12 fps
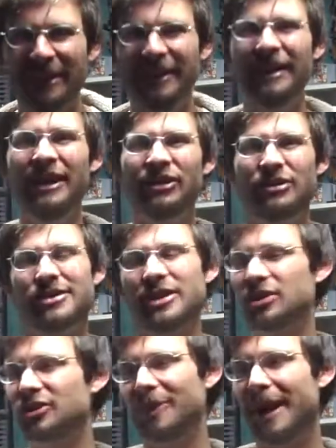So
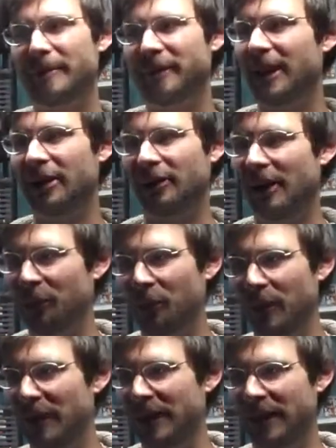she swapped it out right away,